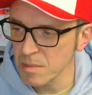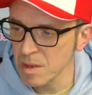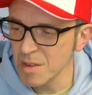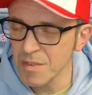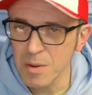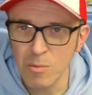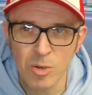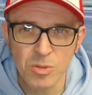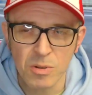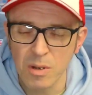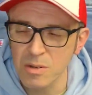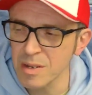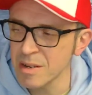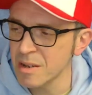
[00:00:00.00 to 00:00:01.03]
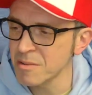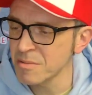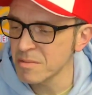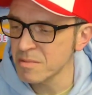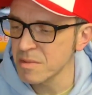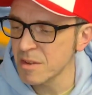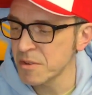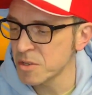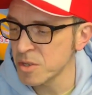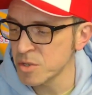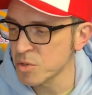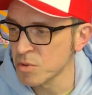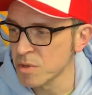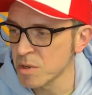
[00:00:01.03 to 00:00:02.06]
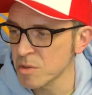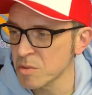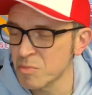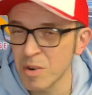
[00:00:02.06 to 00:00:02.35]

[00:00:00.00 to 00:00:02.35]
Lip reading: If it was, I don't know if it is or not.